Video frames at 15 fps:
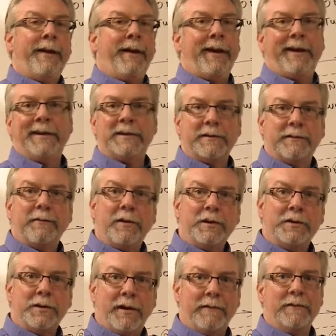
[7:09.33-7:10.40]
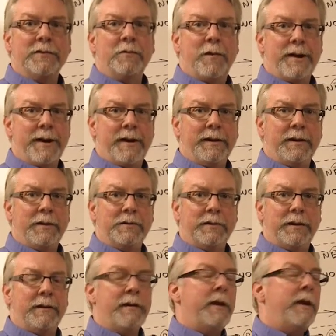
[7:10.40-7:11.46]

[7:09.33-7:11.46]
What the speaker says: Heck, it's a free service, why not use it?